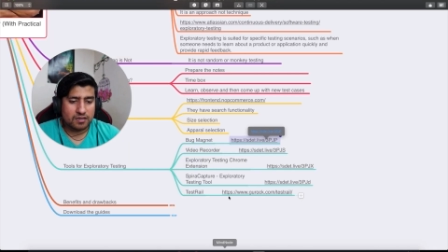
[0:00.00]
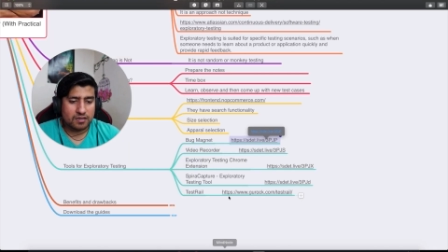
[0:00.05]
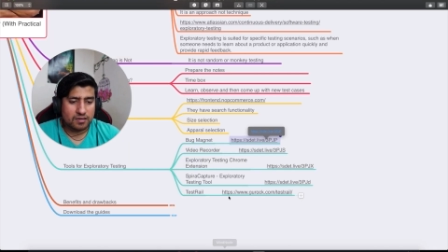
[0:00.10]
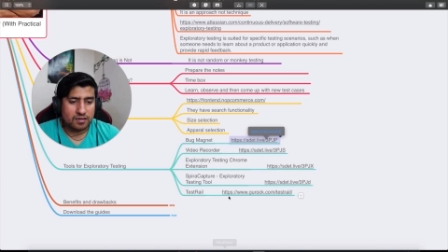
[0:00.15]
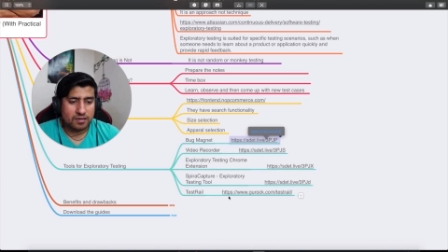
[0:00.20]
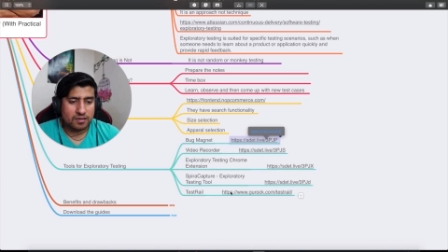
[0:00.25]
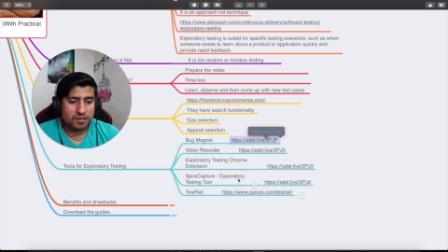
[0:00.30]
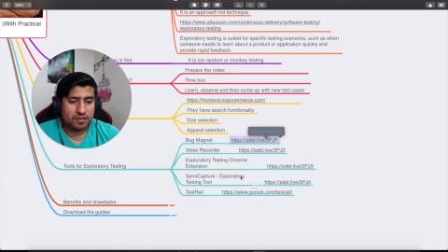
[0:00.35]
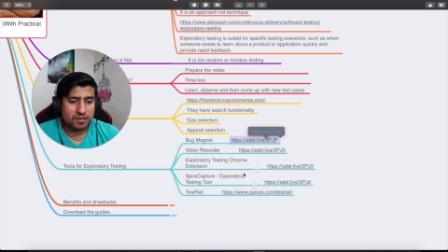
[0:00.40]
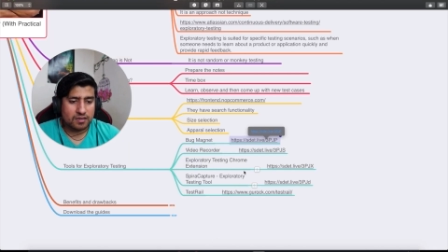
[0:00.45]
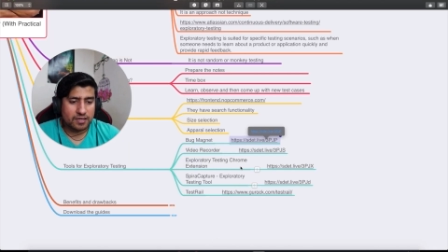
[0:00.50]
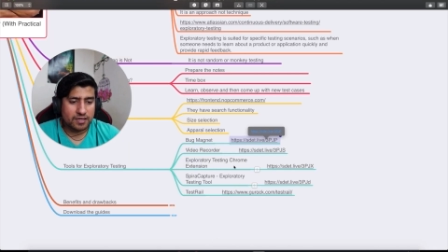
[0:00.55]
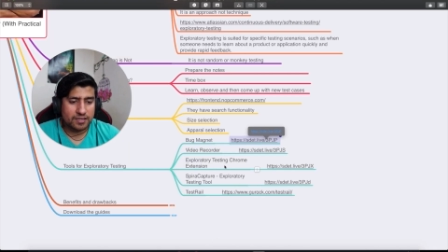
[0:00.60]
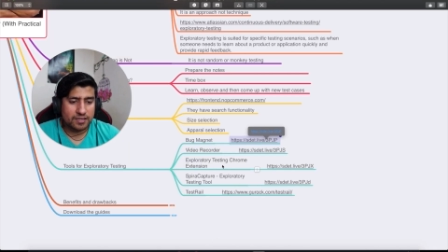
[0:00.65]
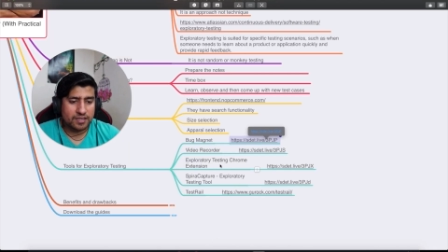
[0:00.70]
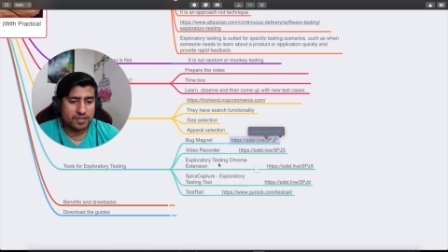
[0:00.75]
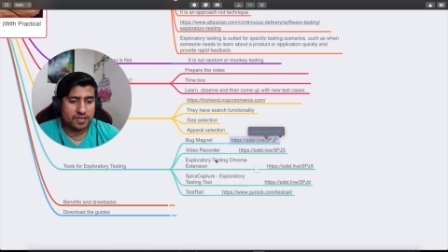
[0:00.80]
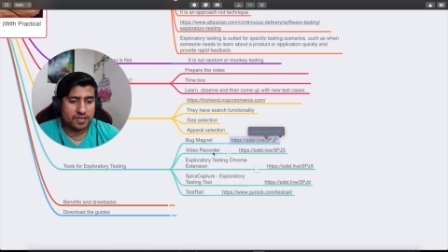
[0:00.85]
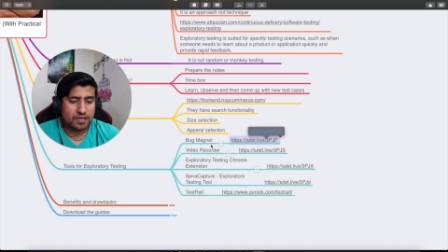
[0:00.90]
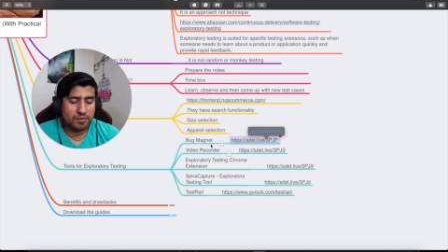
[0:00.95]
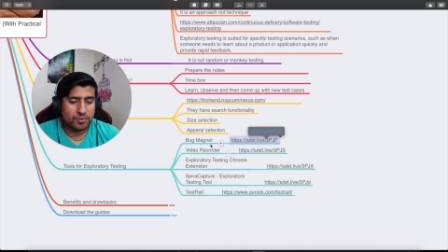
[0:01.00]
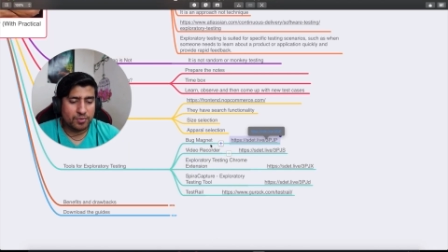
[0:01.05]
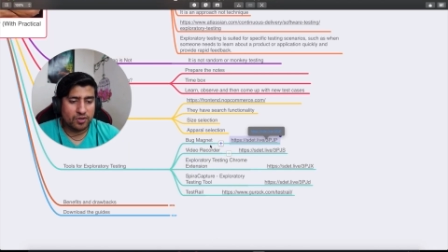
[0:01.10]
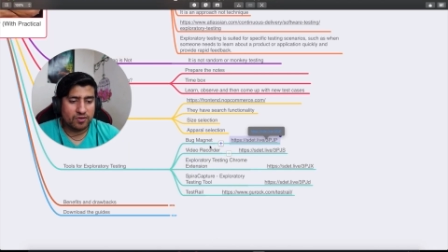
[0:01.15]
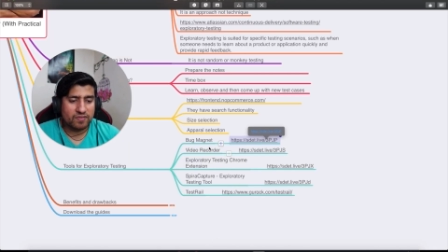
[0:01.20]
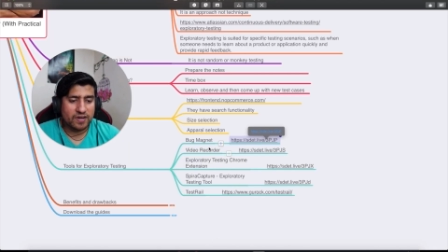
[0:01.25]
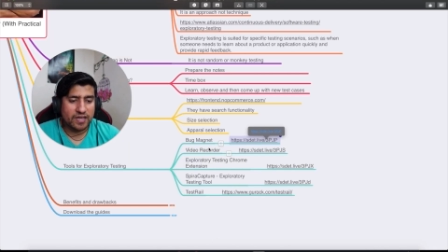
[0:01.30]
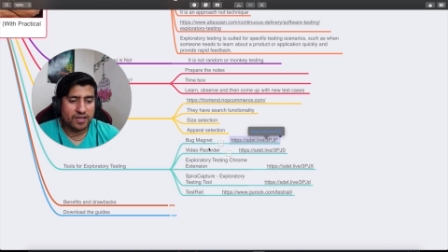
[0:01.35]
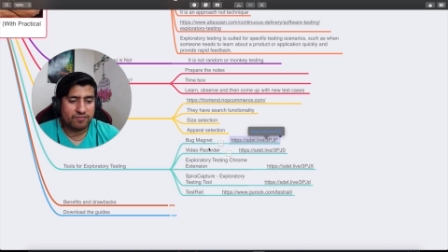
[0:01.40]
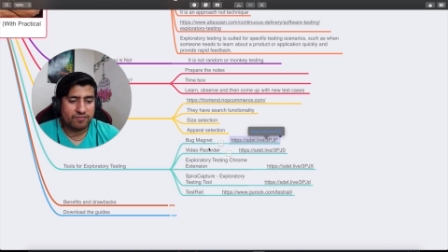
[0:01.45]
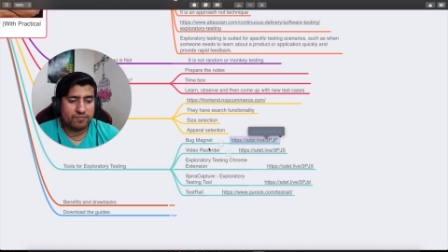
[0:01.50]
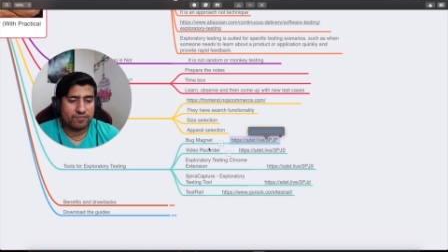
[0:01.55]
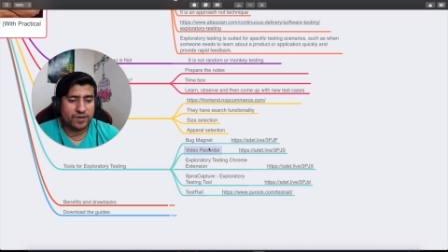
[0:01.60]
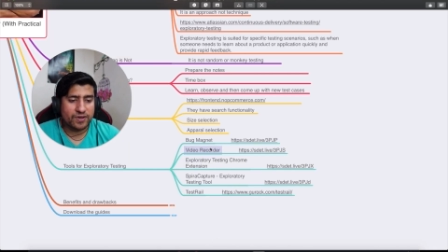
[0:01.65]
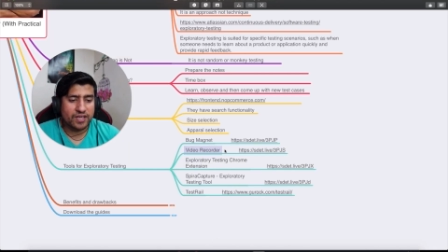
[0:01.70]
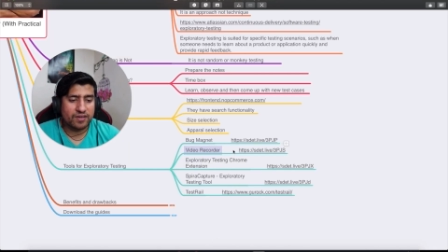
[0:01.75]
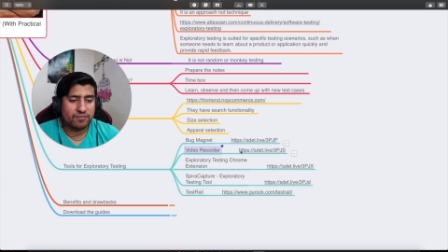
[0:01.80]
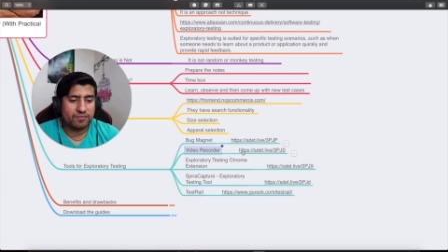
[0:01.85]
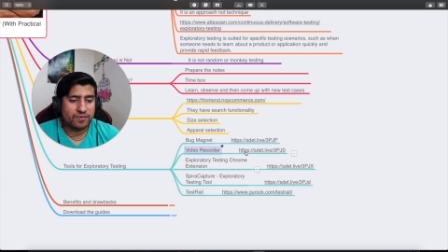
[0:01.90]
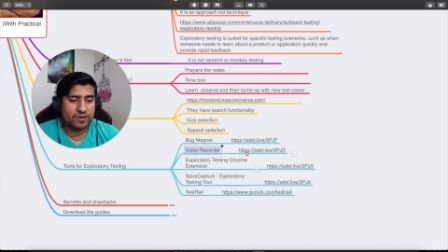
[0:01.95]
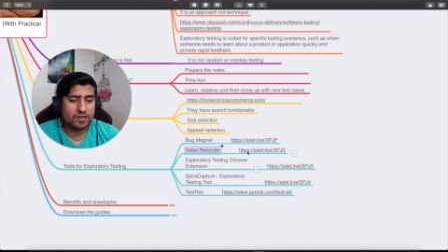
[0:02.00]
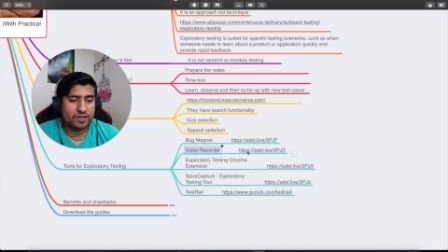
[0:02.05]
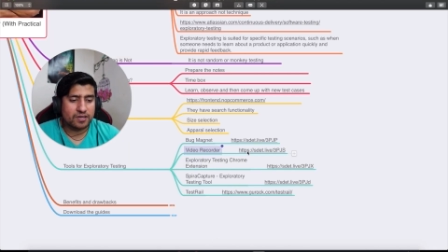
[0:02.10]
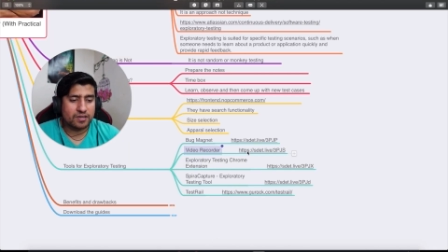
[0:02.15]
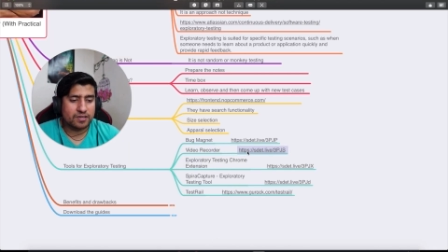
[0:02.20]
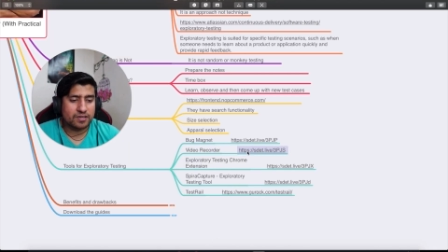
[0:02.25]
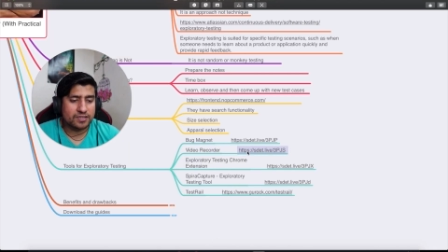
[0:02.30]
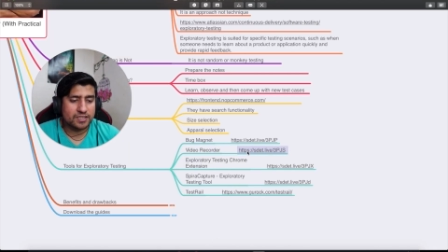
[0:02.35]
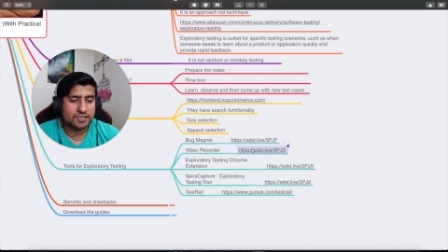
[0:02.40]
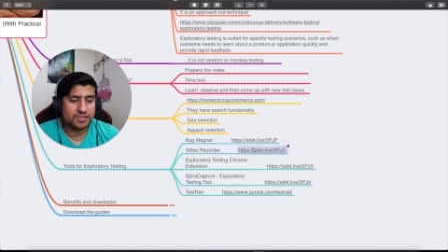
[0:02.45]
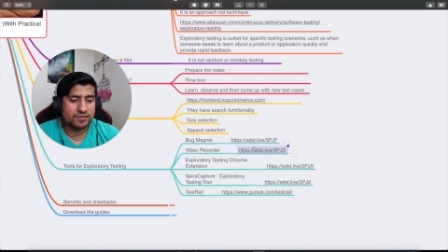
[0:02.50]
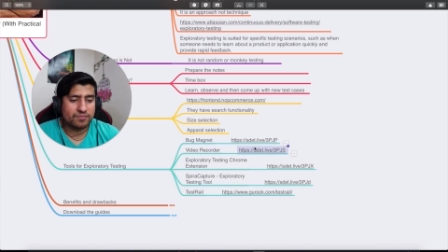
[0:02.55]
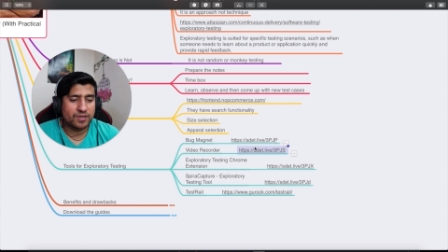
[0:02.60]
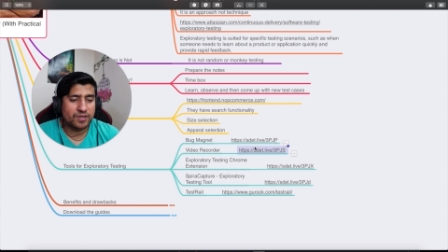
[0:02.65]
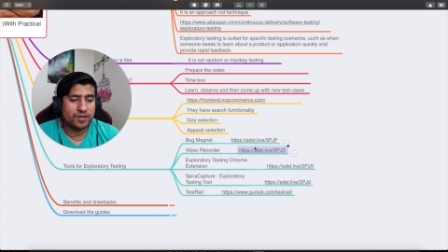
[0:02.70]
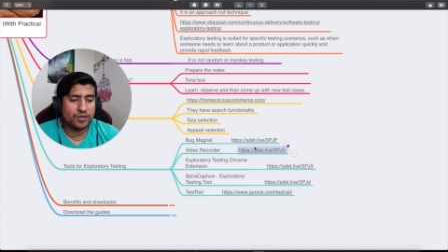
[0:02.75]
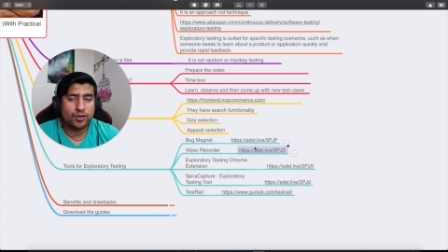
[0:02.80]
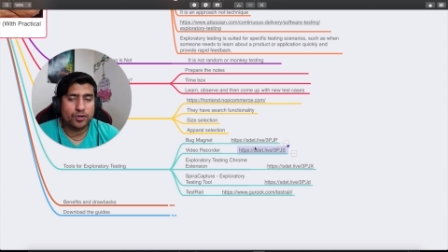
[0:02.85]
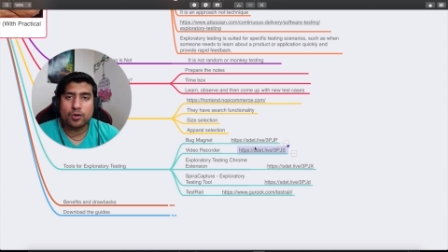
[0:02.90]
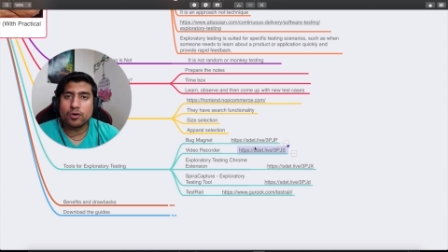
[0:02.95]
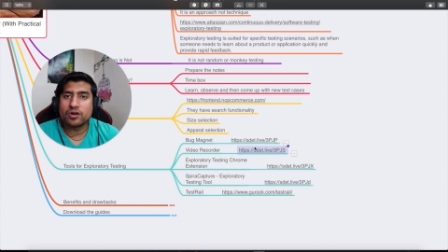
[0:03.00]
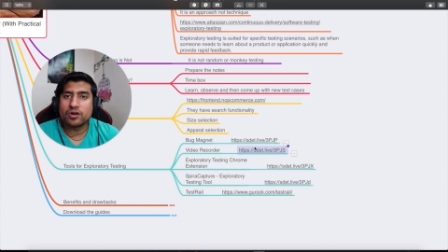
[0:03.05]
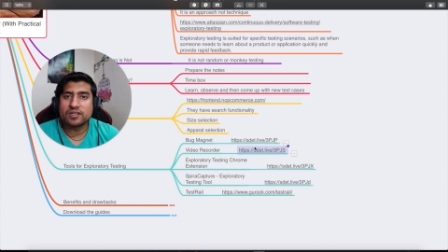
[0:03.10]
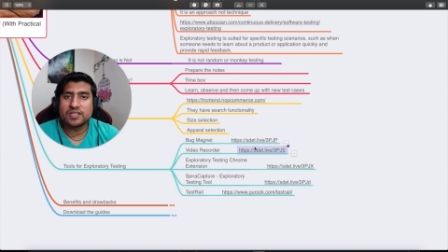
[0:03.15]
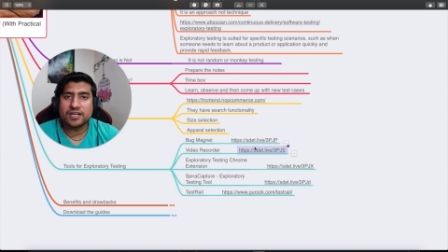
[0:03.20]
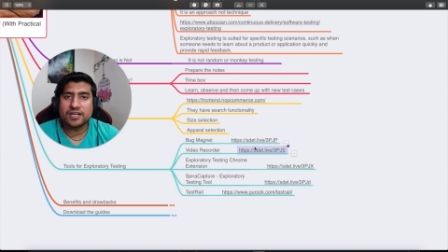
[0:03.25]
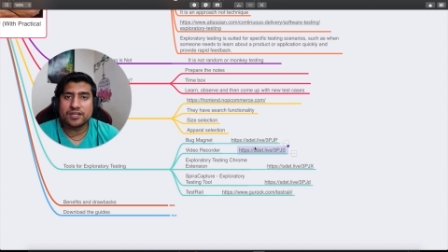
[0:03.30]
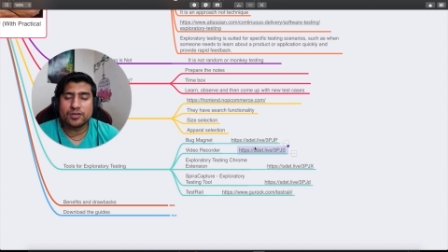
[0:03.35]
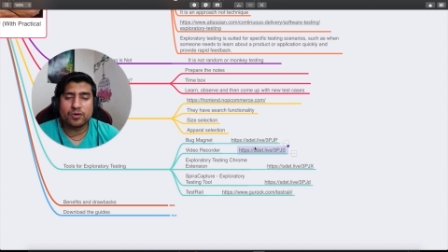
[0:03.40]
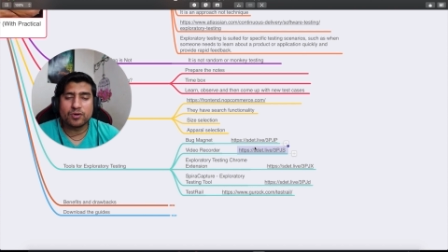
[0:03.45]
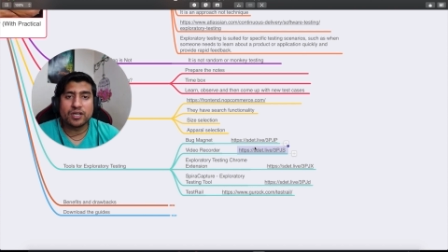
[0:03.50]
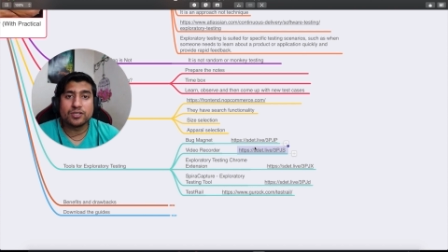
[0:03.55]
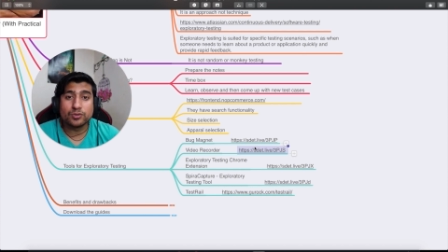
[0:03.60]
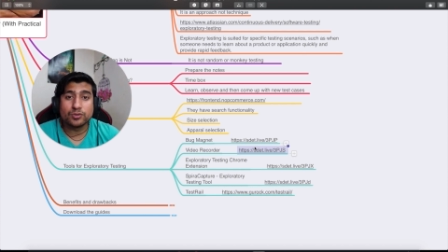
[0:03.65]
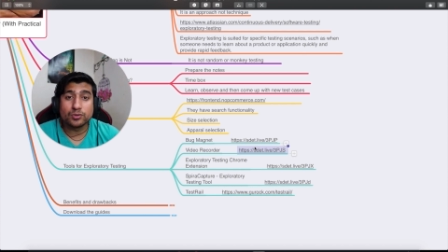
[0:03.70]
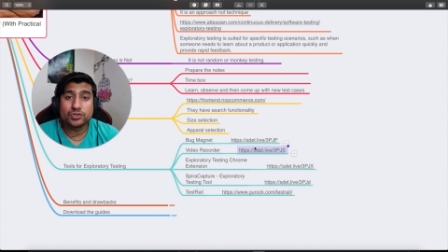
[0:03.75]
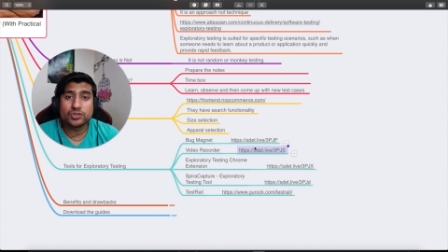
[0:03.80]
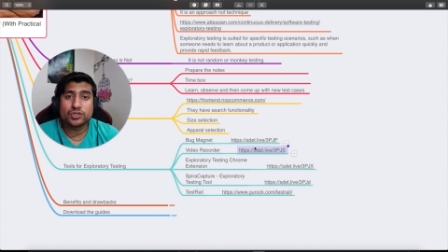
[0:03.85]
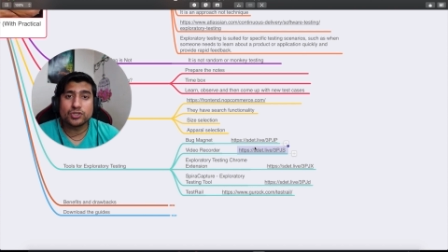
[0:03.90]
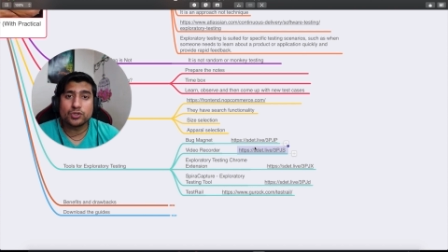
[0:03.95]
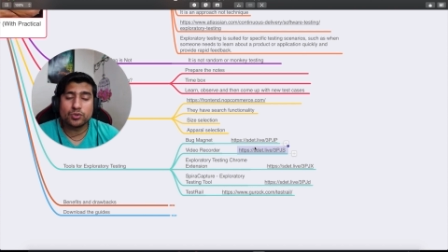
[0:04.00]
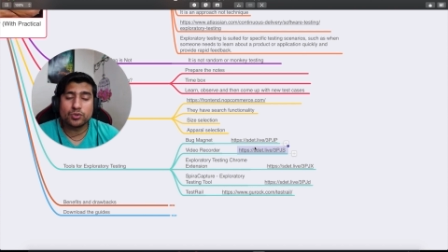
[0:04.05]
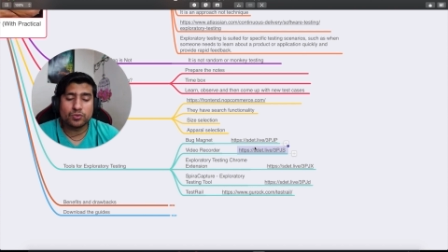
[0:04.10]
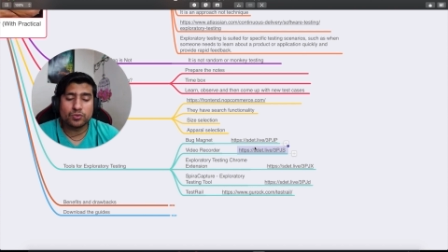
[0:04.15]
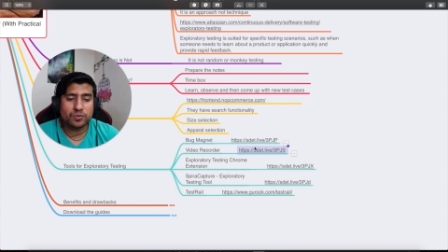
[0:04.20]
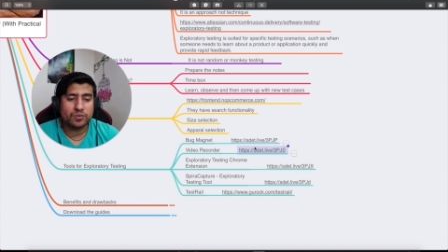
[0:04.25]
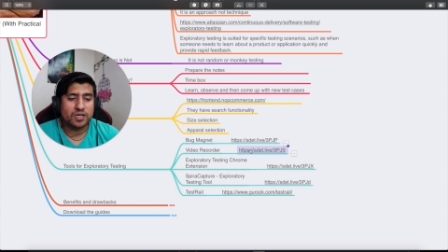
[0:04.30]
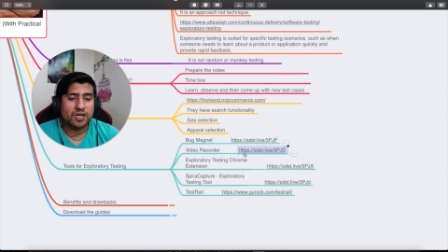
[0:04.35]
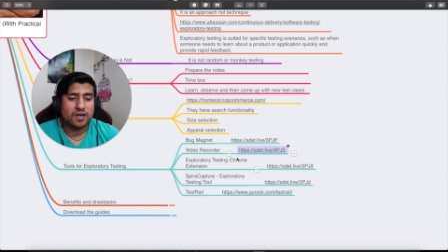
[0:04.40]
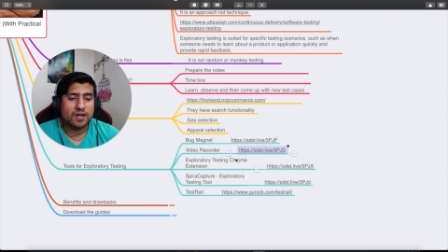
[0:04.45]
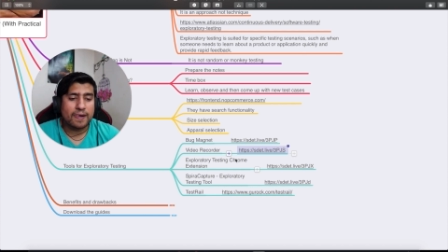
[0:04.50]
and there are a couple of like free, uh, there's a video recorder that you can use to